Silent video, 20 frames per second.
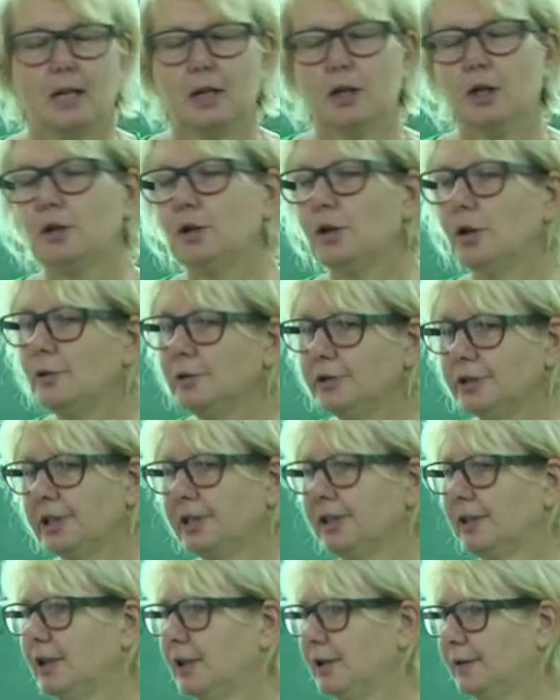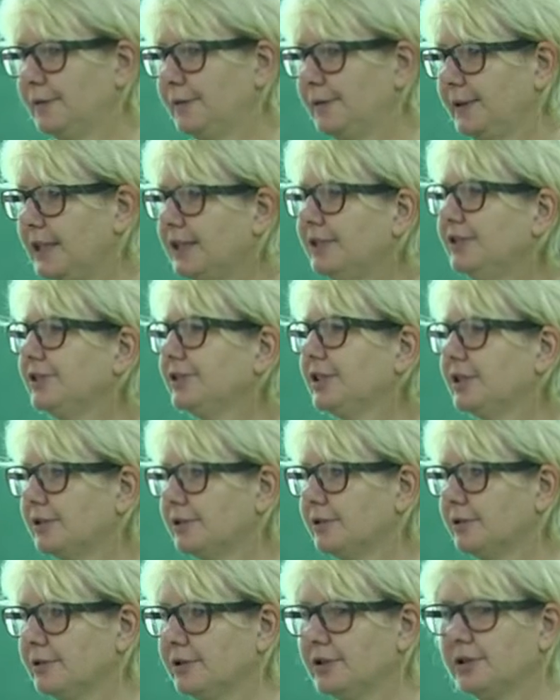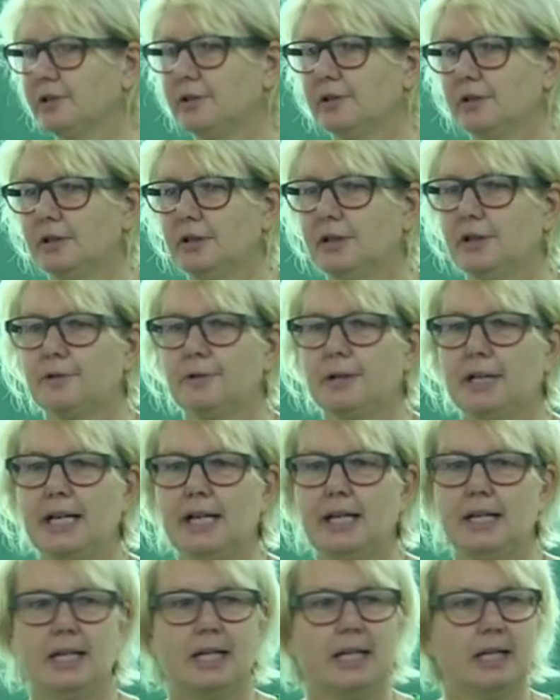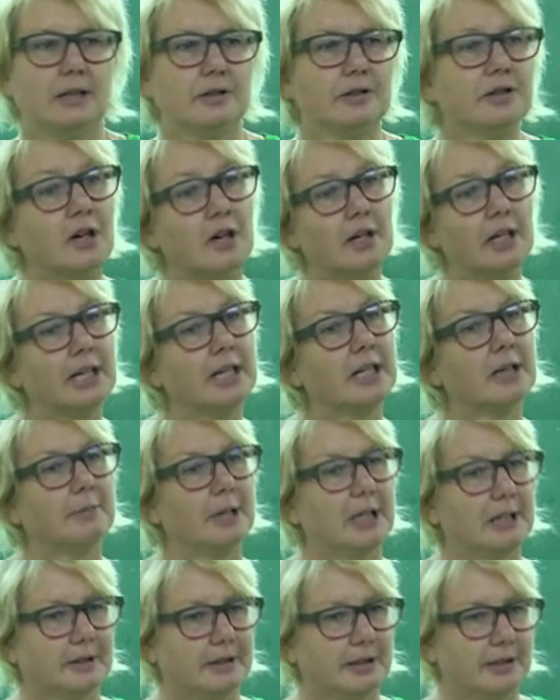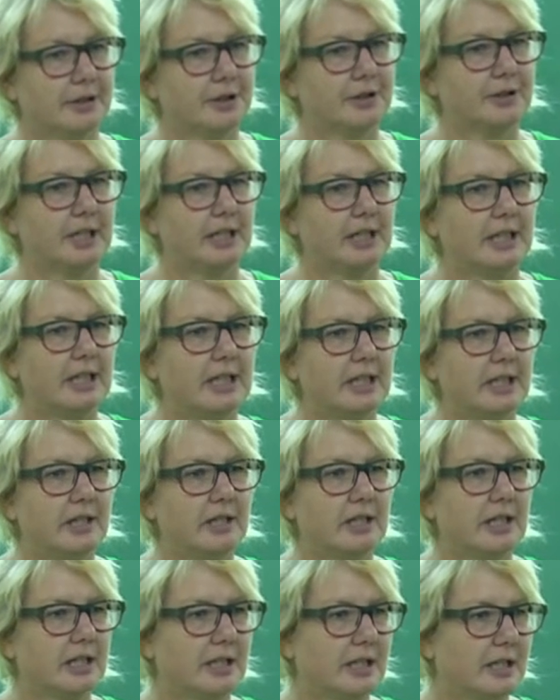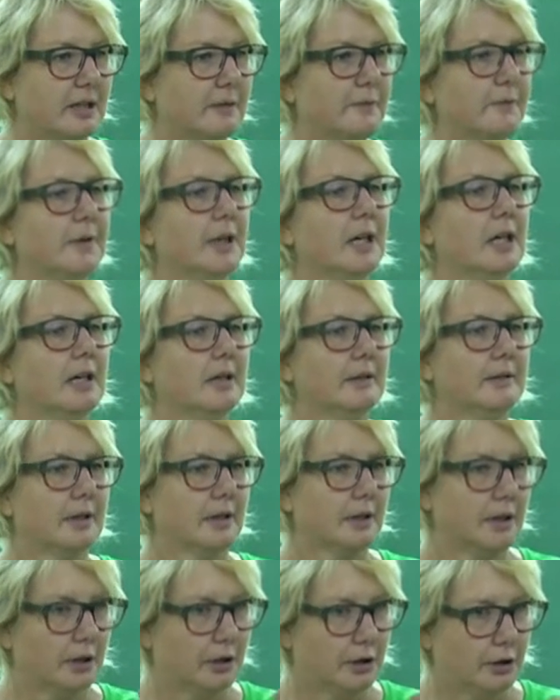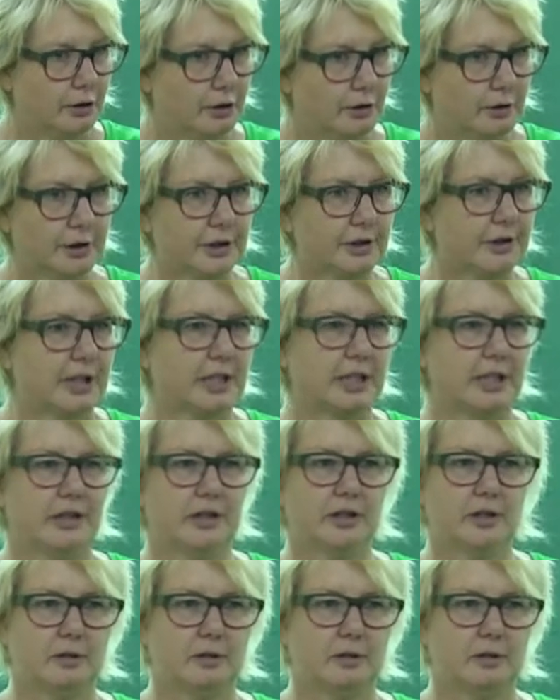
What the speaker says: closing off institutes, talking about their trainees as if they're your trainees.